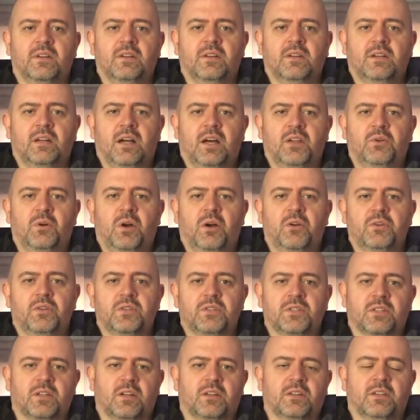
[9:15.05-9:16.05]
I know how to
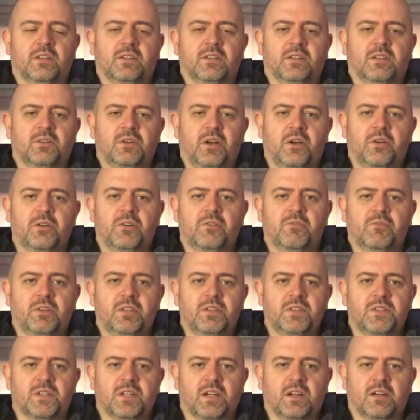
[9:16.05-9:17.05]
study. I know how to
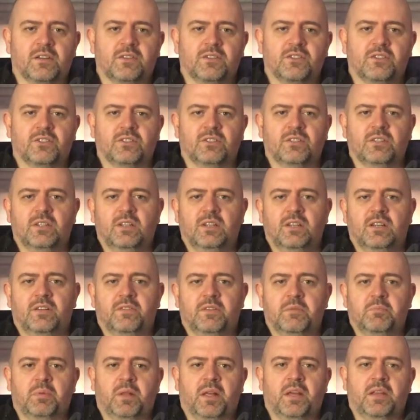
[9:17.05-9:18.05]
research. I've
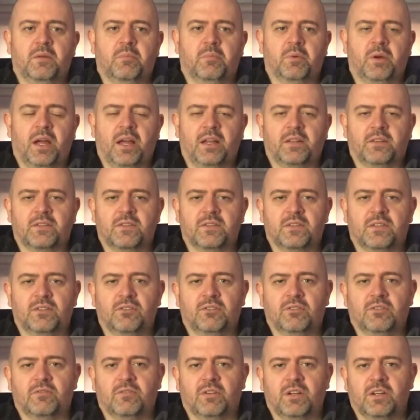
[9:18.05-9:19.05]
had plenty of practice at
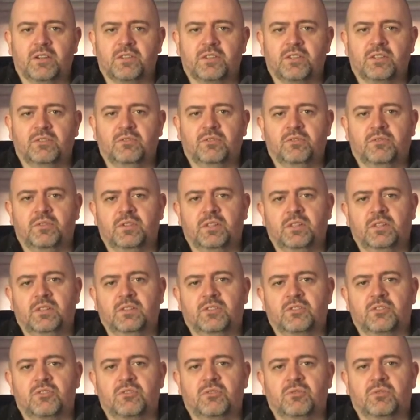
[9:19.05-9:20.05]
university over the
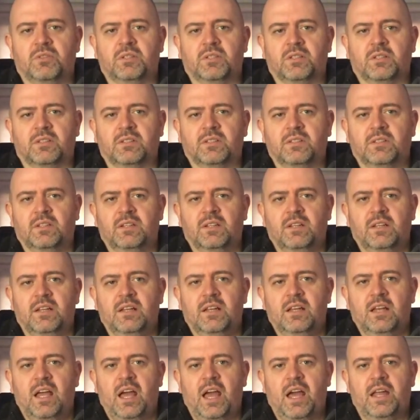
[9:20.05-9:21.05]
years doing it.
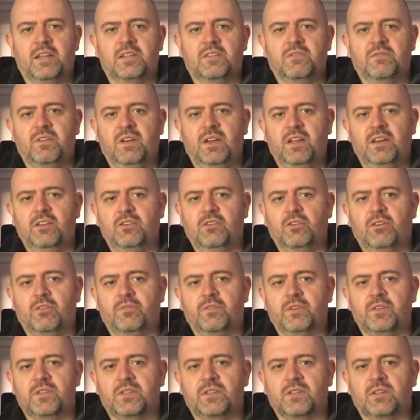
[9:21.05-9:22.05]
And it's very
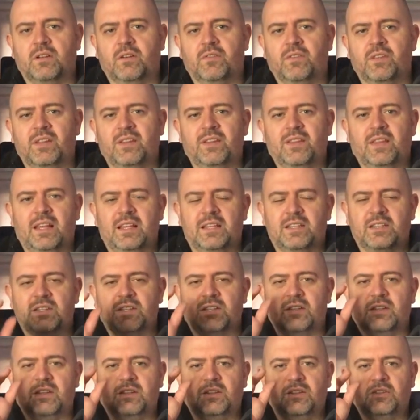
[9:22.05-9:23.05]
obvious that this,
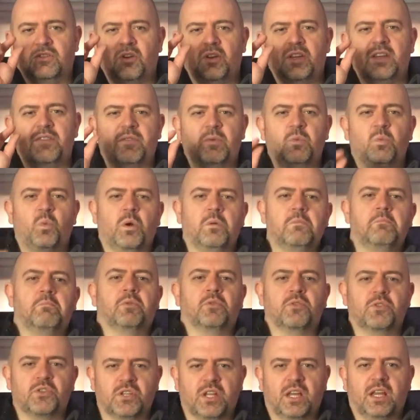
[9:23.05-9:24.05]
not even
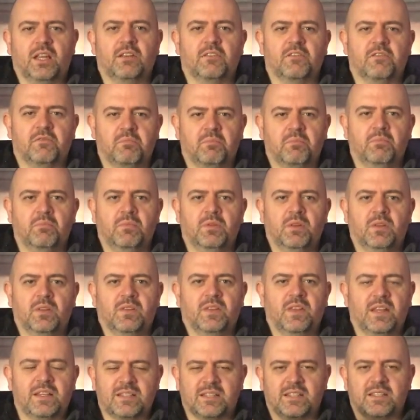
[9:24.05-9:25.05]
1% of
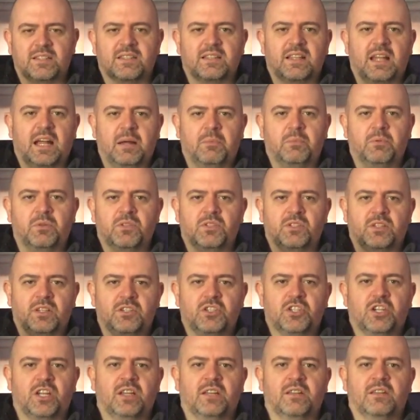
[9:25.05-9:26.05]
this established
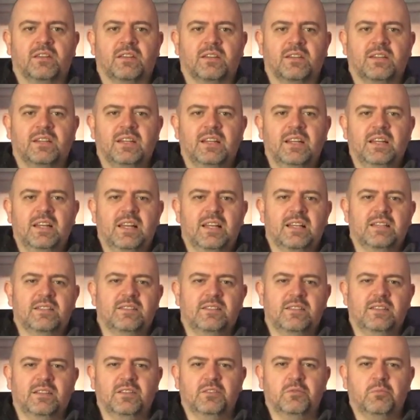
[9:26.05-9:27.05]
agenda, is
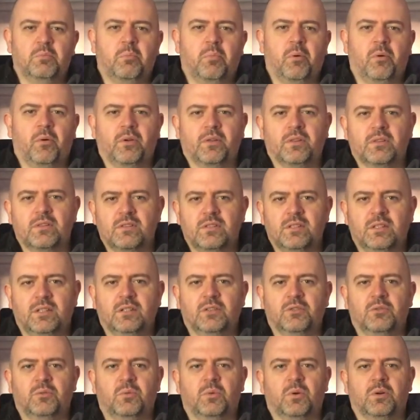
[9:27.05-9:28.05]

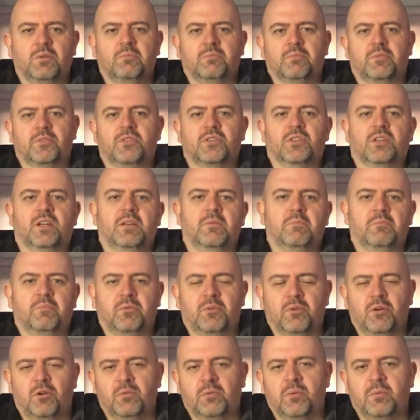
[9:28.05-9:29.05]
0.01%
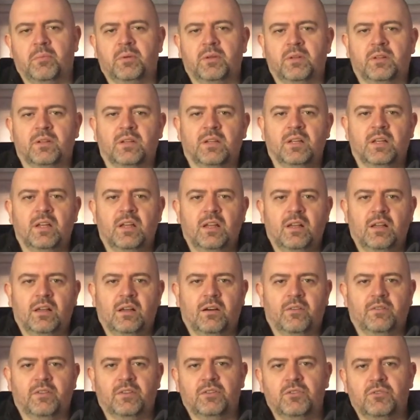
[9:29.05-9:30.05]
probably
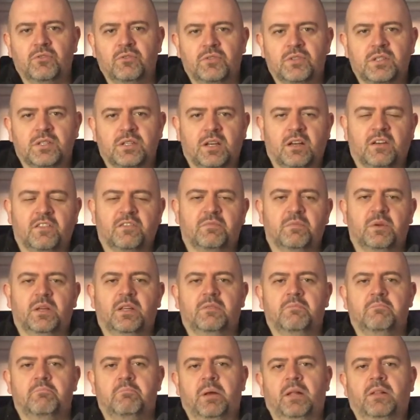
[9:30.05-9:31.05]
of the new
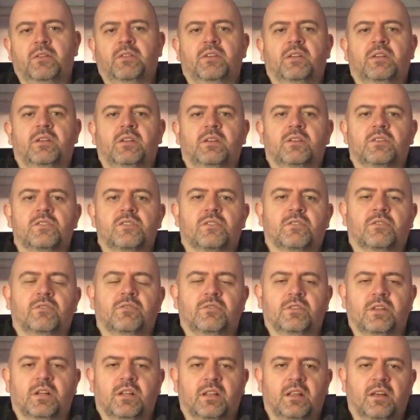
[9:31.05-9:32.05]
self-made billionaires through the
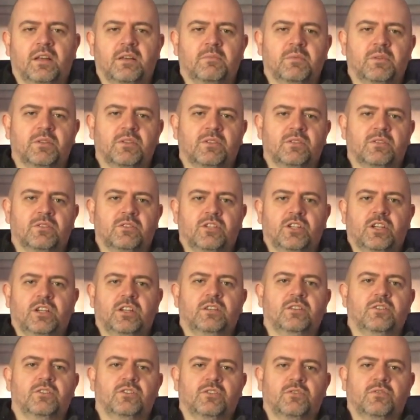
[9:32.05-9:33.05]
climate
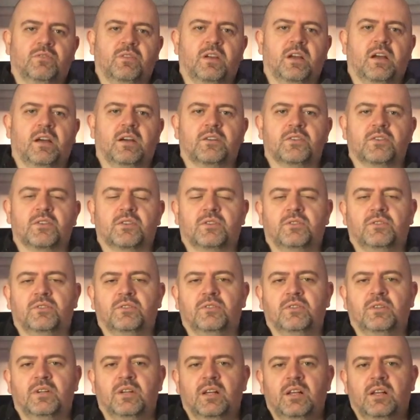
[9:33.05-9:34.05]
change fiasco,
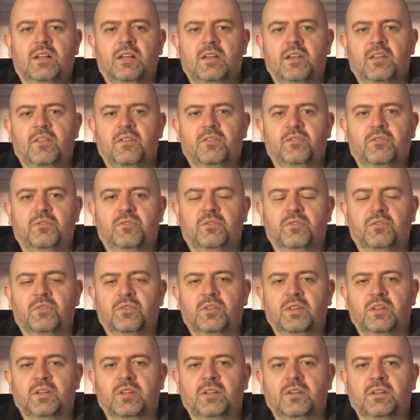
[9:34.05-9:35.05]
through
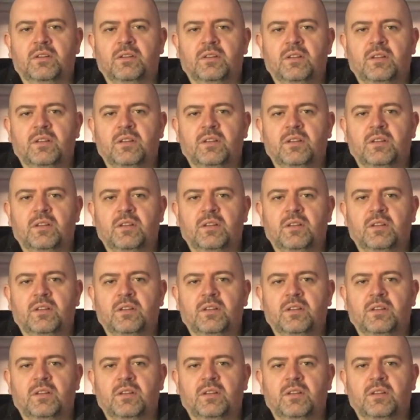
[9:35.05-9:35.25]
the